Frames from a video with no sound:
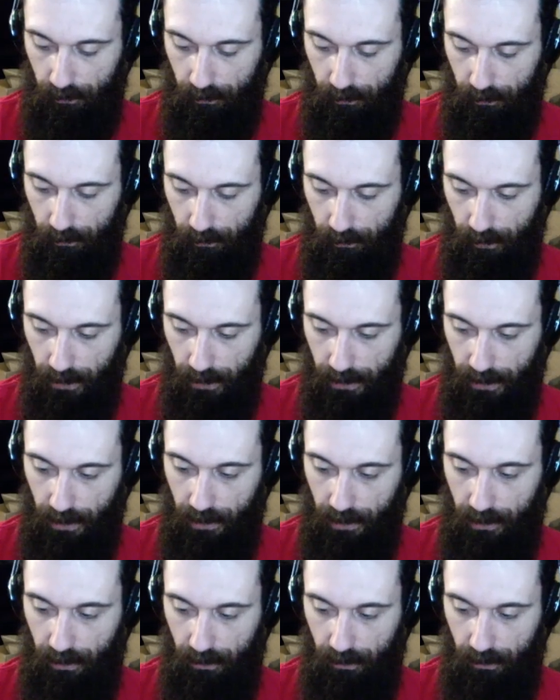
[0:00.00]
And then,
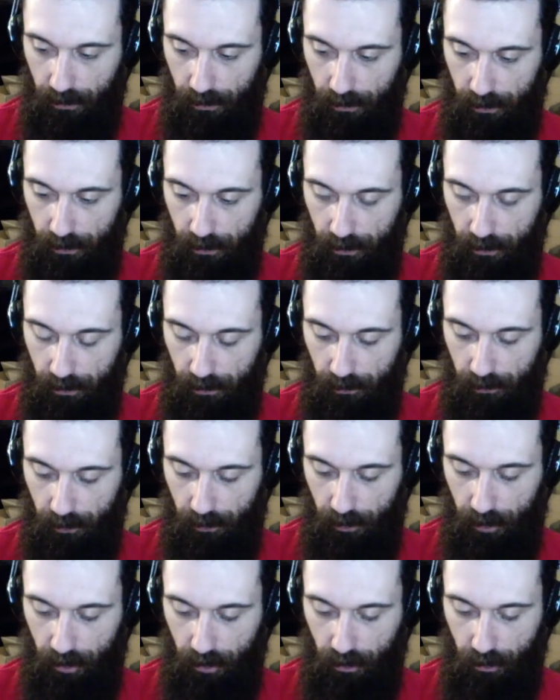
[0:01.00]

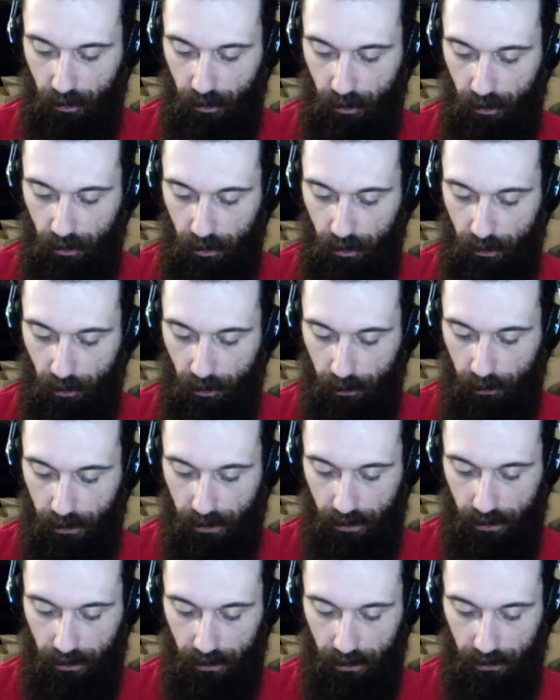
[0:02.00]
huge moment in the
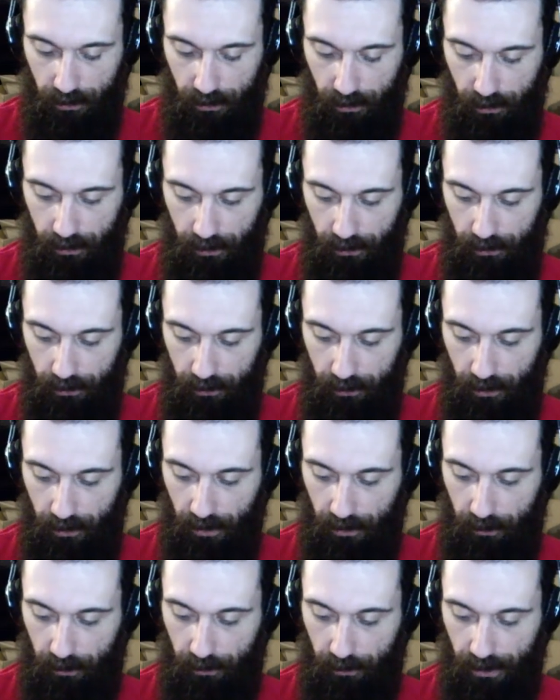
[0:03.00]
series, Dr.
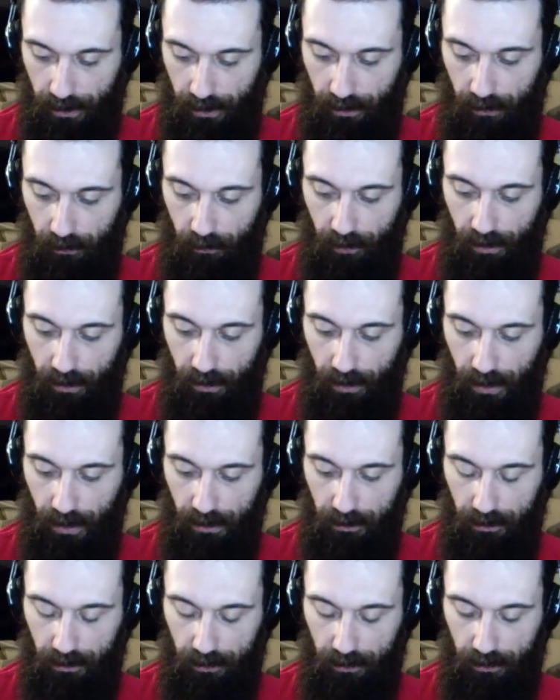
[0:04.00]
Mann
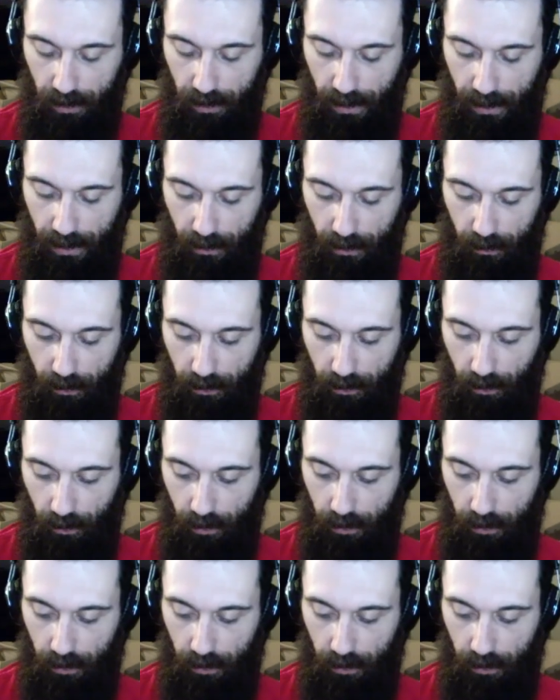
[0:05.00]
realizes how Yorick